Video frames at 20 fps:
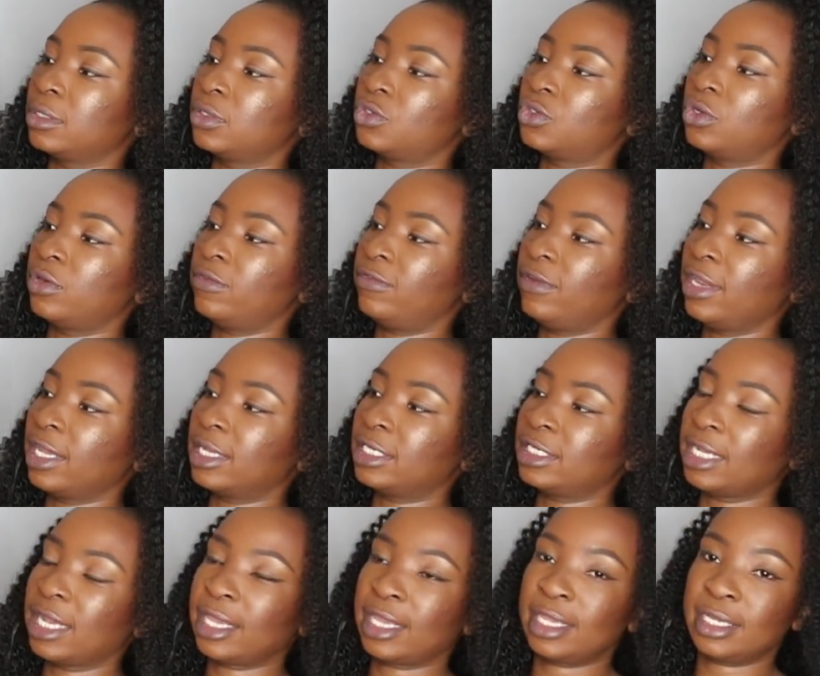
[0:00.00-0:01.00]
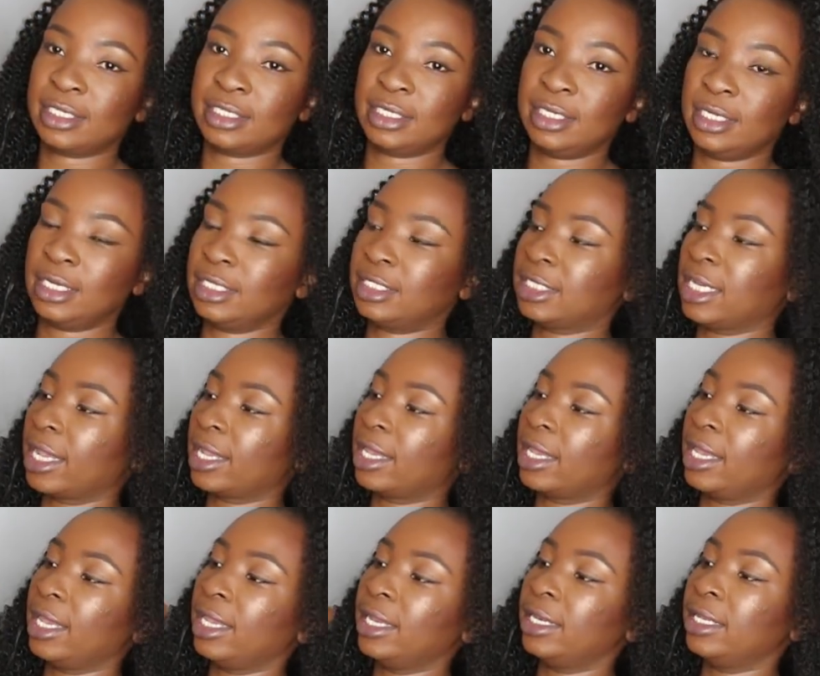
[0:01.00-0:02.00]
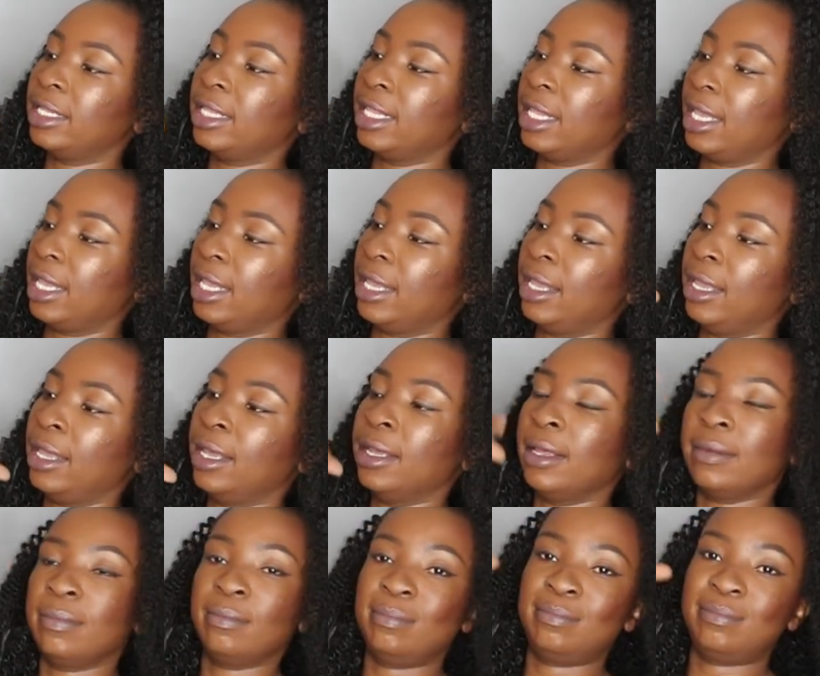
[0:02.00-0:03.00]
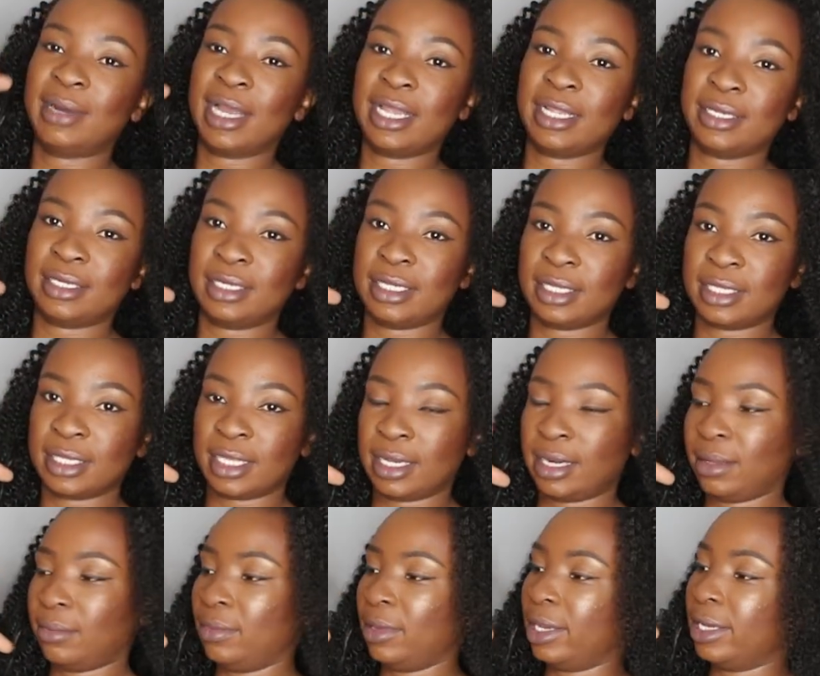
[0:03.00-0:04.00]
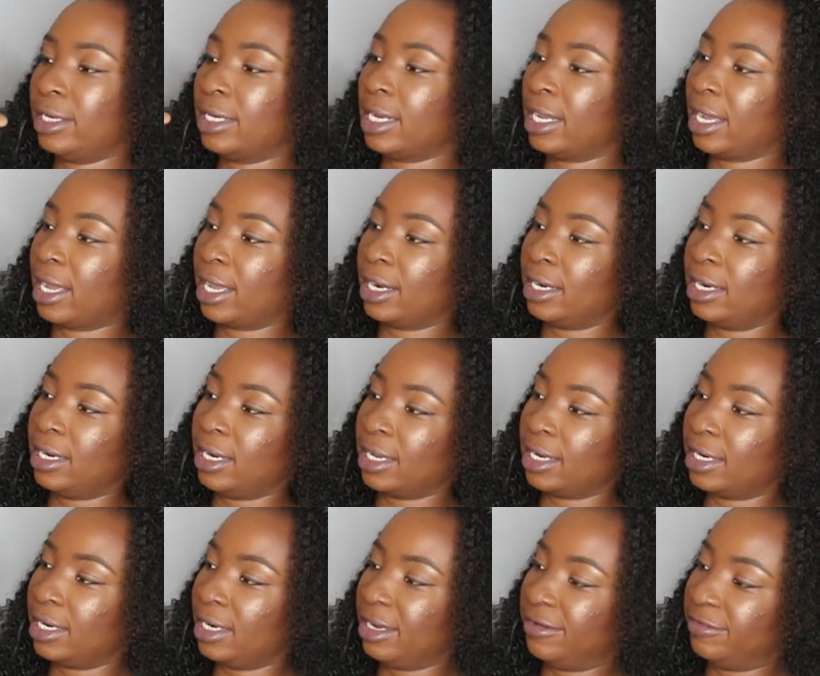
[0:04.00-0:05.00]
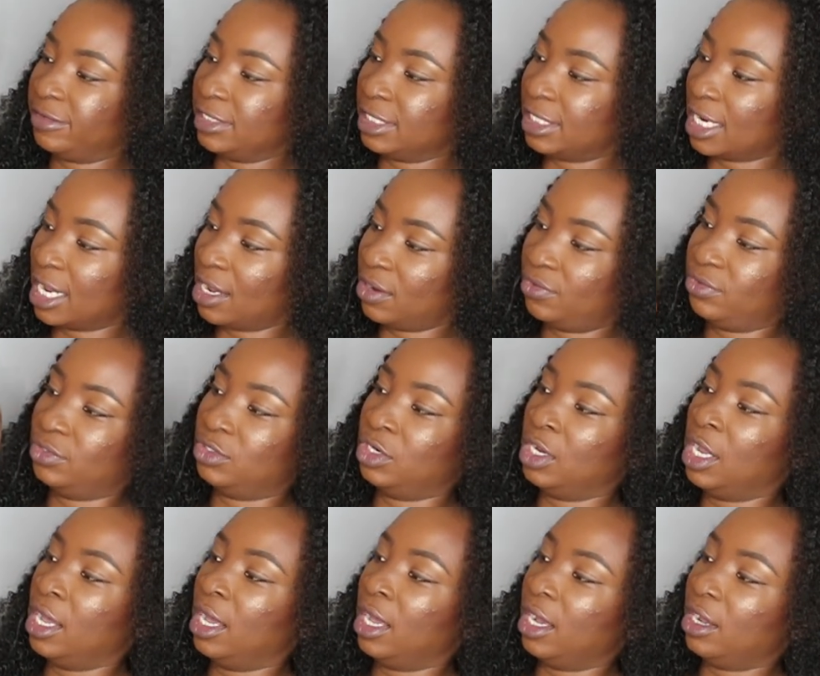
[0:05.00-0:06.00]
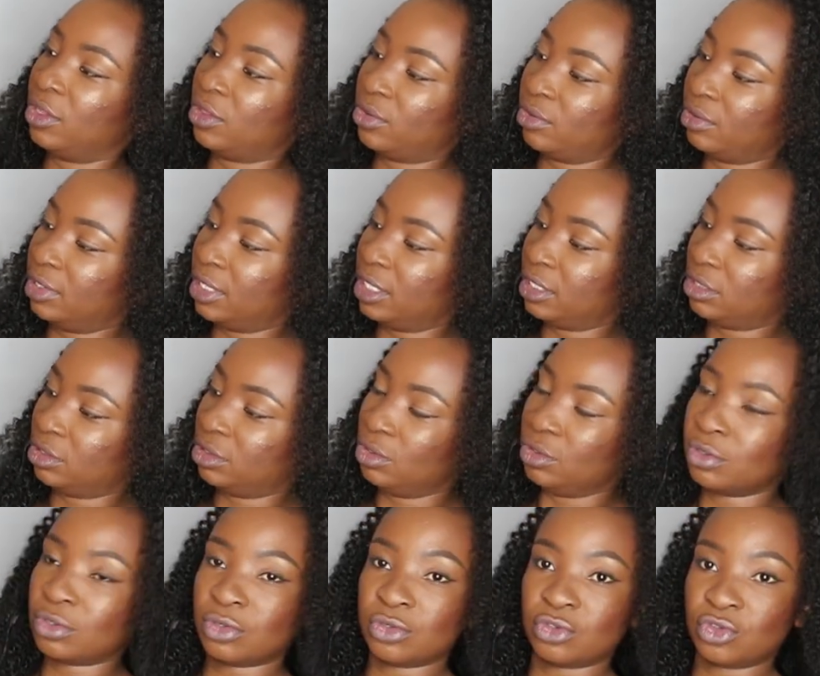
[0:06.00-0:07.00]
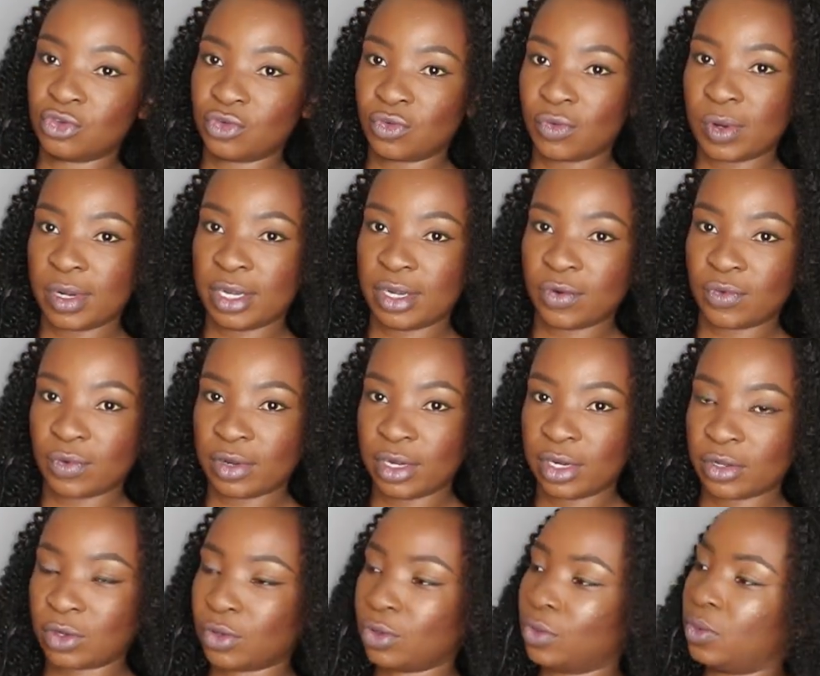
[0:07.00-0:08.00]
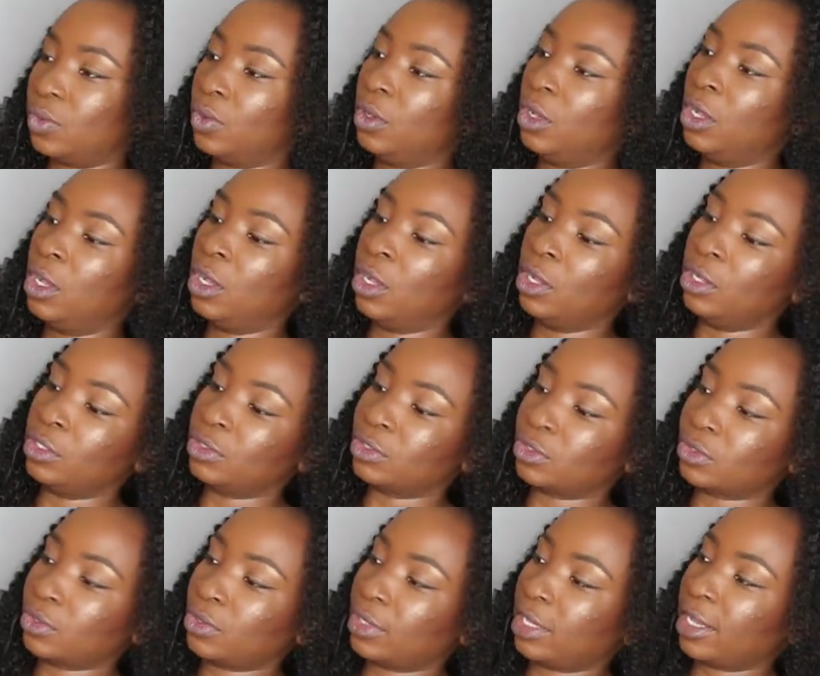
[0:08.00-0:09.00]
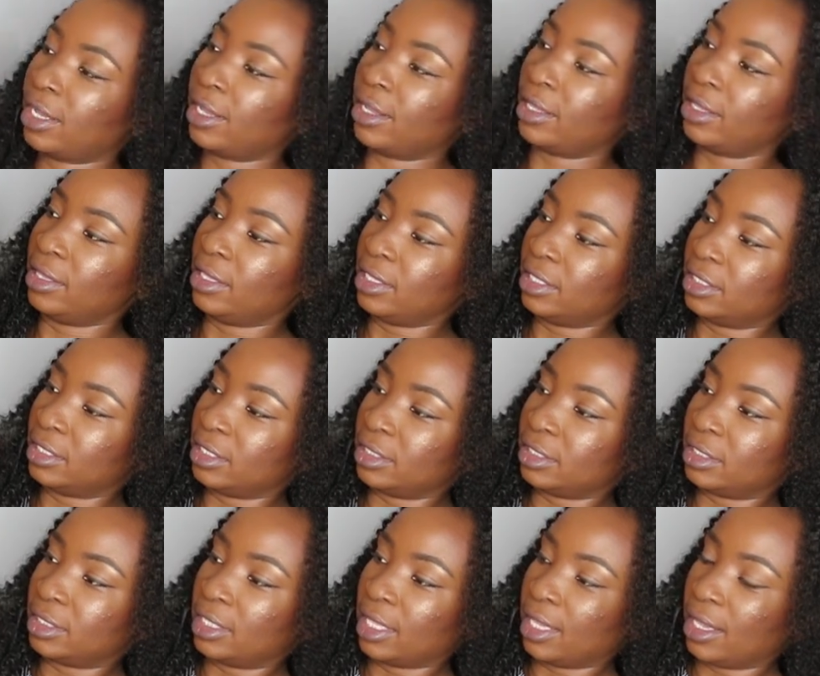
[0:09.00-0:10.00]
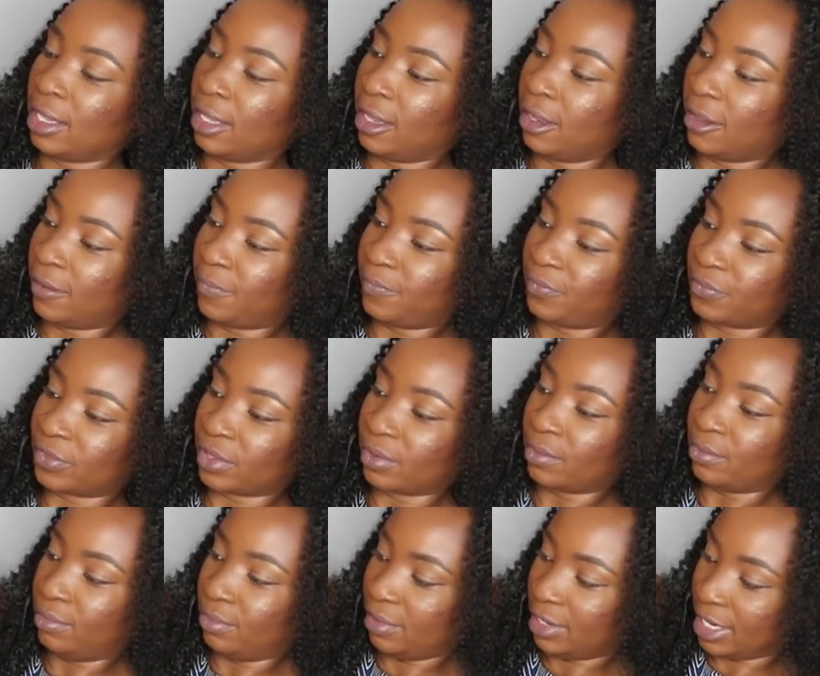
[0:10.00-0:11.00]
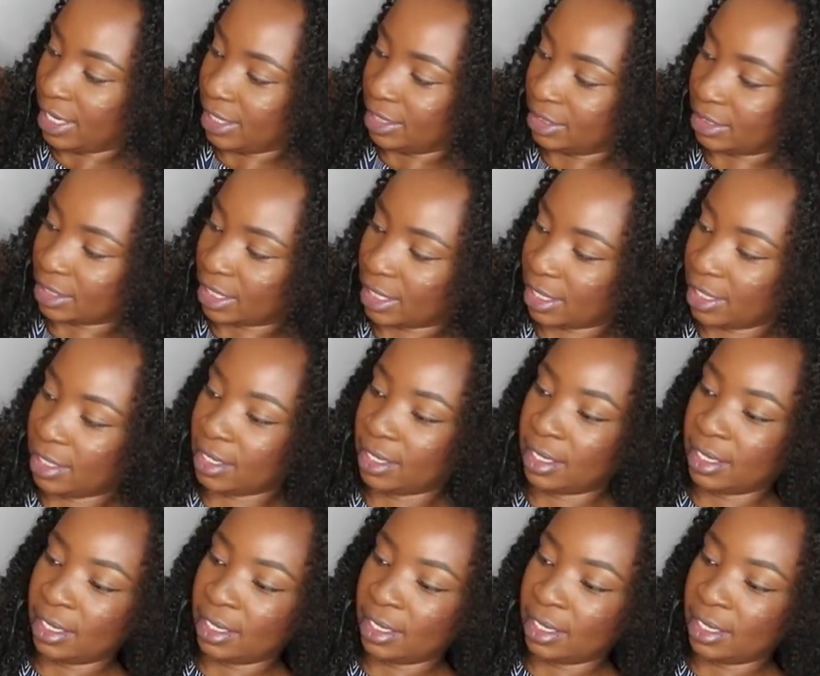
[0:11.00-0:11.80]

sort of like tuck in the binding that I made. I kind of like left it out. I thought this looked really really cool. So yeah, this is the blazer,